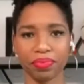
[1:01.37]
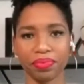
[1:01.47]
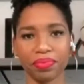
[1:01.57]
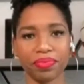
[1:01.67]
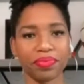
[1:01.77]

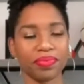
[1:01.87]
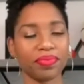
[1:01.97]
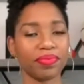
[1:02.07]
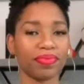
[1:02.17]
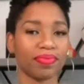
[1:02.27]

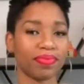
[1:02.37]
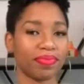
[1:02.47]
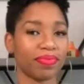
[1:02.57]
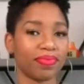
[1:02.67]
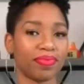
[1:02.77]

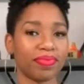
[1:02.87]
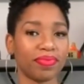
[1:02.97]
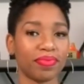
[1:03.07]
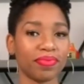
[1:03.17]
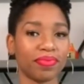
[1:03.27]

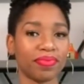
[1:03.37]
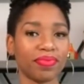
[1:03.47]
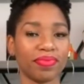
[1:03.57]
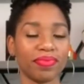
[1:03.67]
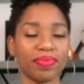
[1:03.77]

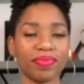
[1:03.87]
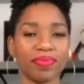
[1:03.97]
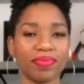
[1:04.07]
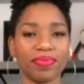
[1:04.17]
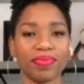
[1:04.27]

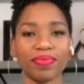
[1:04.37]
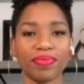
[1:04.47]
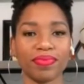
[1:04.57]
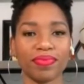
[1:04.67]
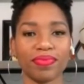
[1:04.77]

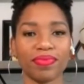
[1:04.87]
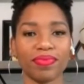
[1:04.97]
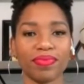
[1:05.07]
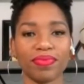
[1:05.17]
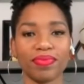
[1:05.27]

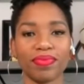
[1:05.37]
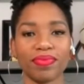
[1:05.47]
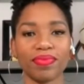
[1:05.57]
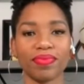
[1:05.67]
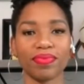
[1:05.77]

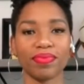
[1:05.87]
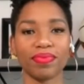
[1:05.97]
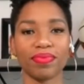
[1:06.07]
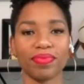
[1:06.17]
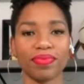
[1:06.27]

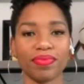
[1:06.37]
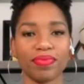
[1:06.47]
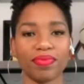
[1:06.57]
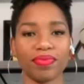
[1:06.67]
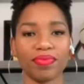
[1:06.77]

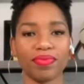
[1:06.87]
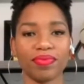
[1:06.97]
(silent)